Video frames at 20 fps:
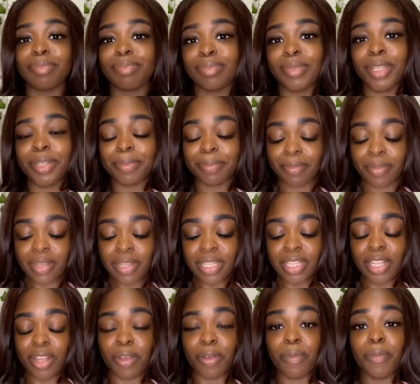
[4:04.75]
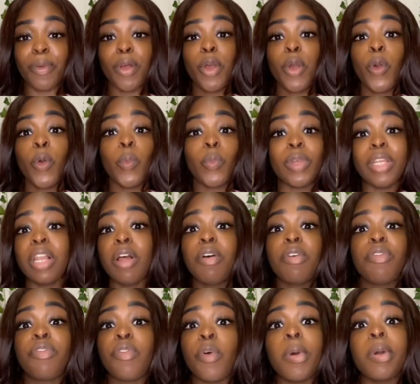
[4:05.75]
No. So we don't
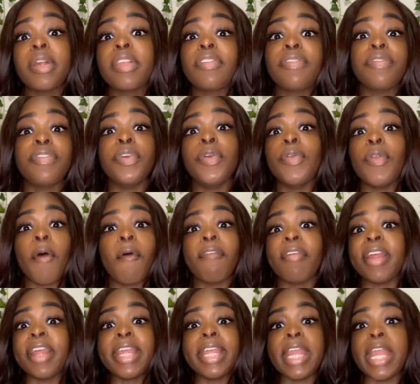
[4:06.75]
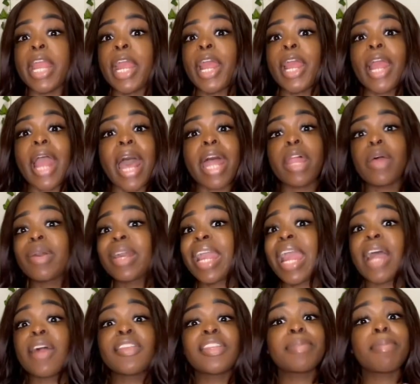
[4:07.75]
force food over here. I don't care
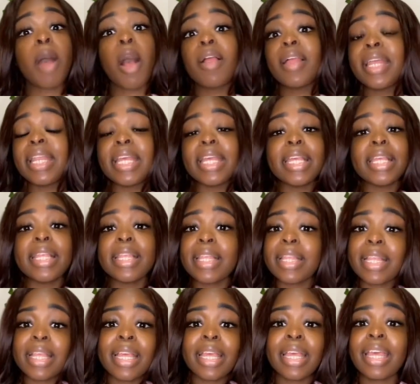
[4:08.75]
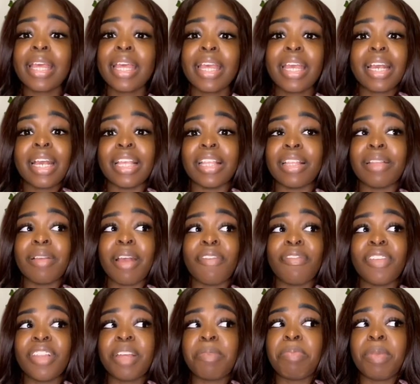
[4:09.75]
how small it is. Because I
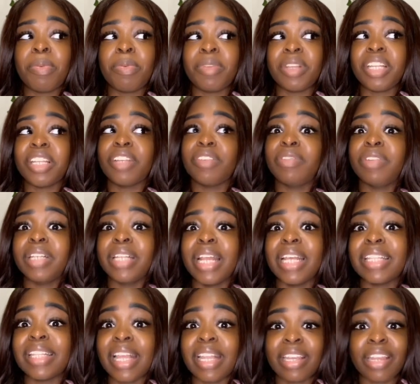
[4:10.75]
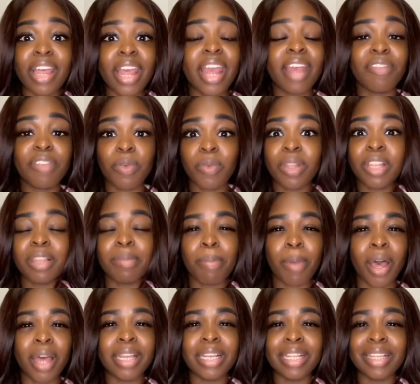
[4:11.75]
feel like people need to realize that not everyone's
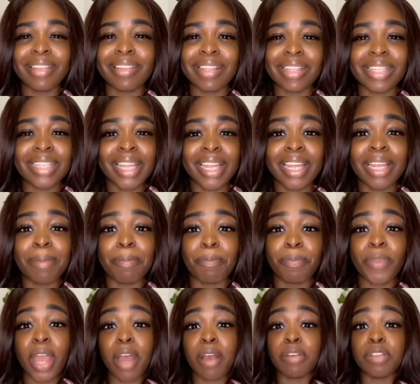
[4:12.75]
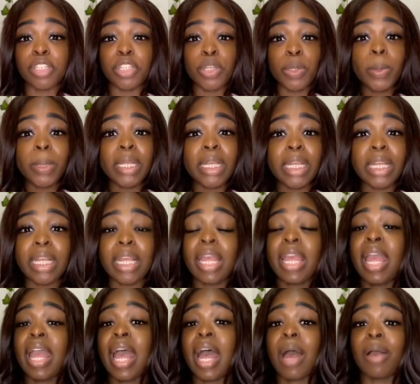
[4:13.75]
body is the same. How you eat,
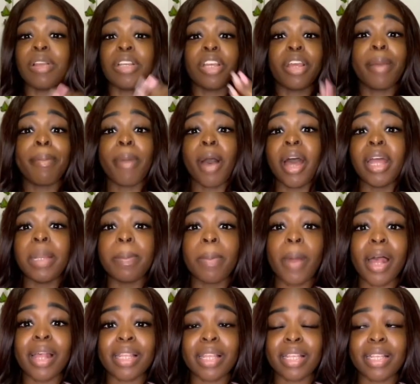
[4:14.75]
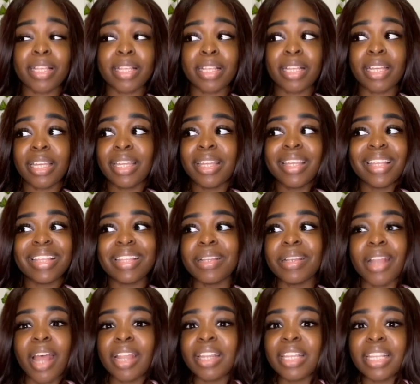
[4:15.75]
how your body processes it, is
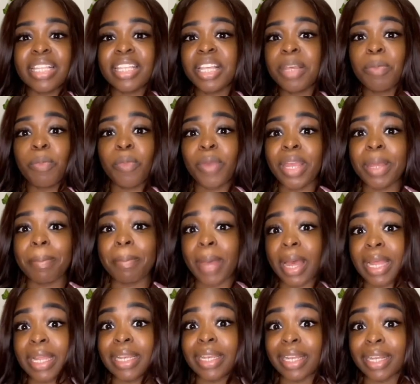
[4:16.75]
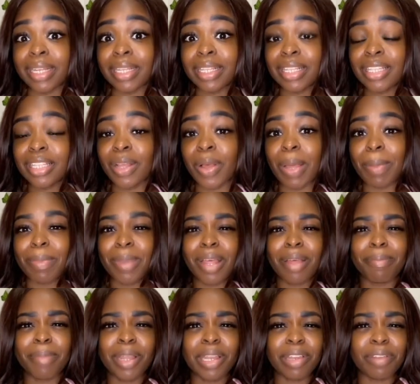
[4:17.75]
not the same way mine does. So I'm not
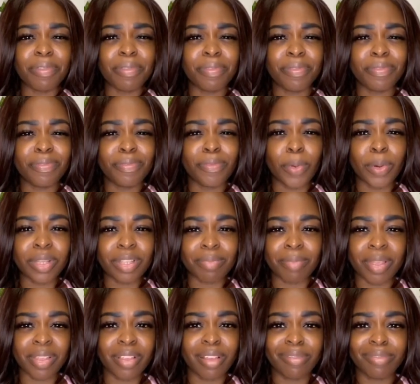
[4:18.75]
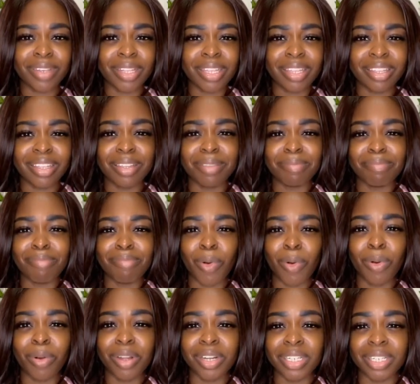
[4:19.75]
about to force myself to eat
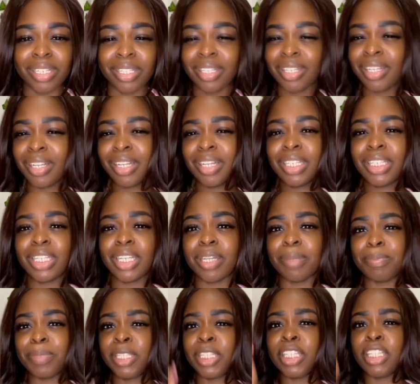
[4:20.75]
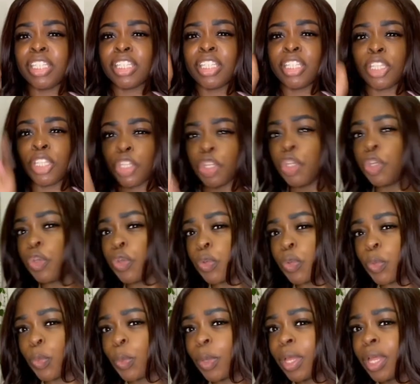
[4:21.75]
more to appease
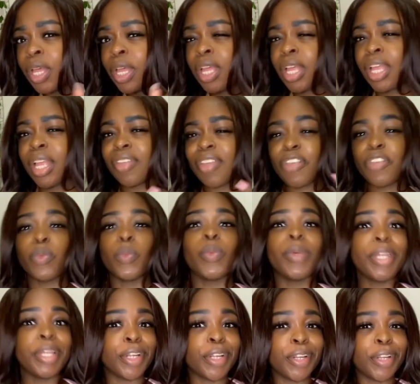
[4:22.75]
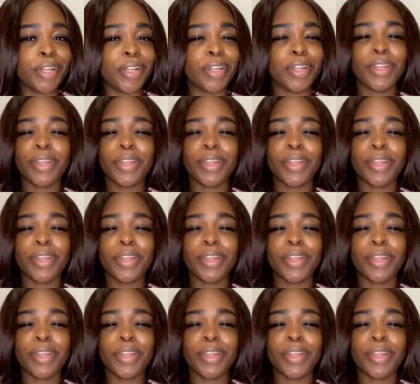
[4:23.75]
you. That's weird.